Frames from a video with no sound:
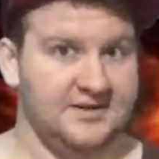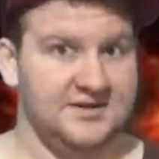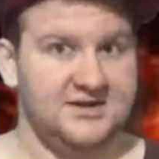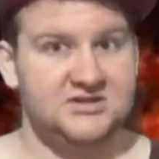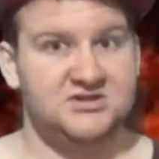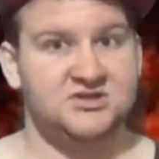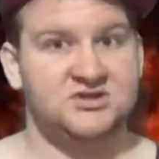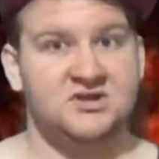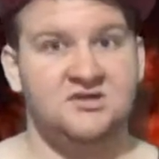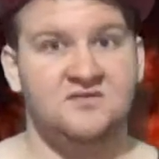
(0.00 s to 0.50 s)

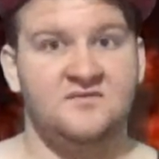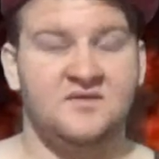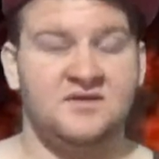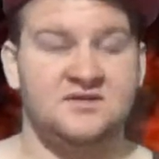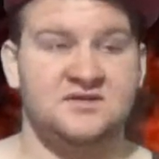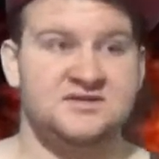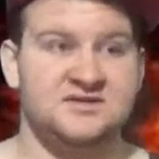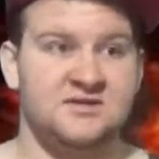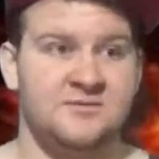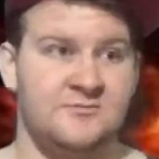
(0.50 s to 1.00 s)
is trying to
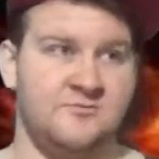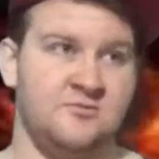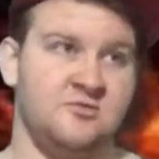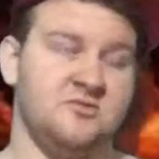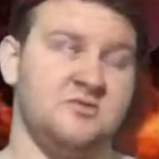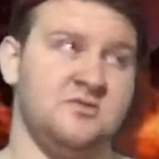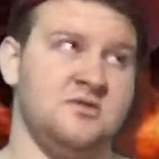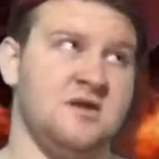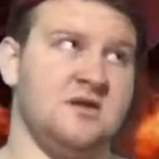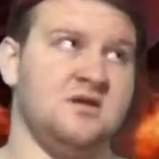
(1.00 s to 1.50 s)
find someone
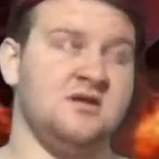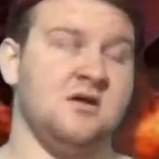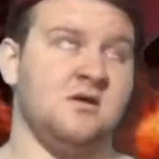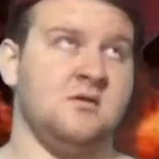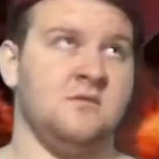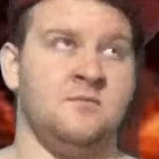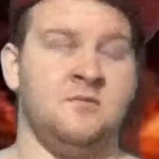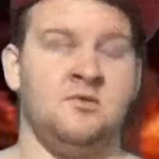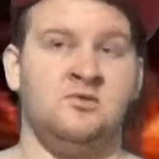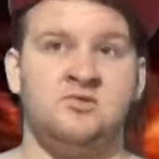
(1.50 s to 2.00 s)
that
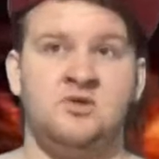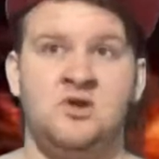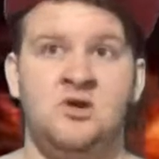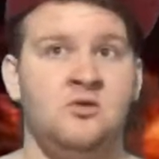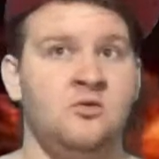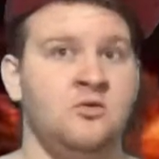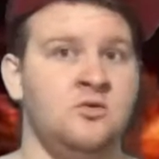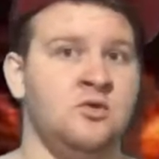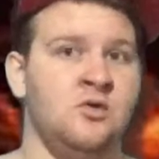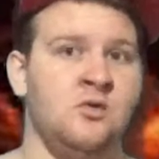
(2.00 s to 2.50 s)

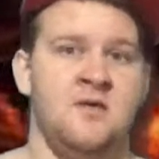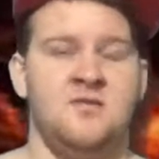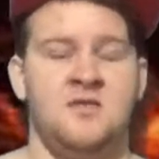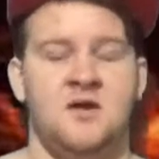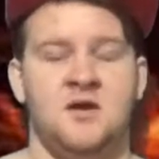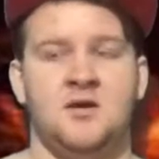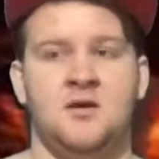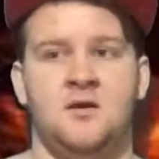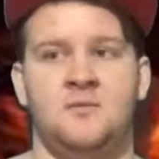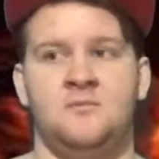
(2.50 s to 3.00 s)

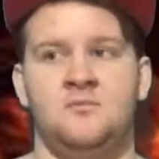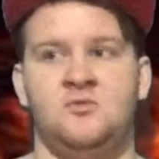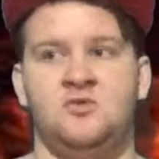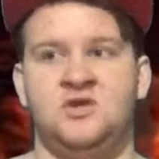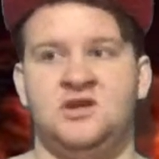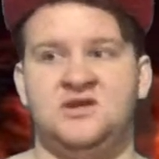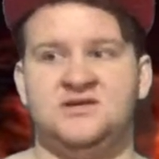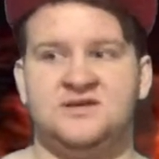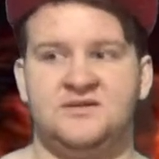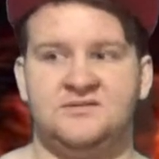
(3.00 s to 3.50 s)

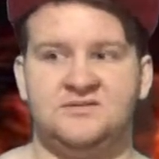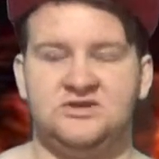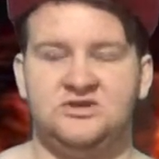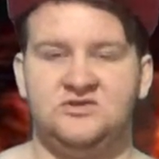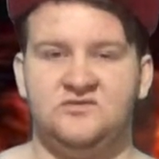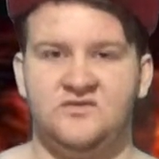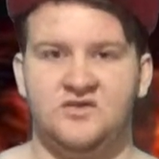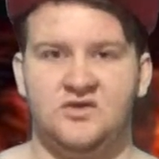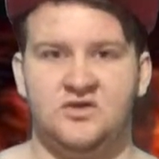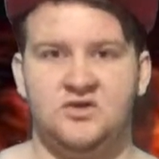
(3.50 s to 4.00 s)
will accept you for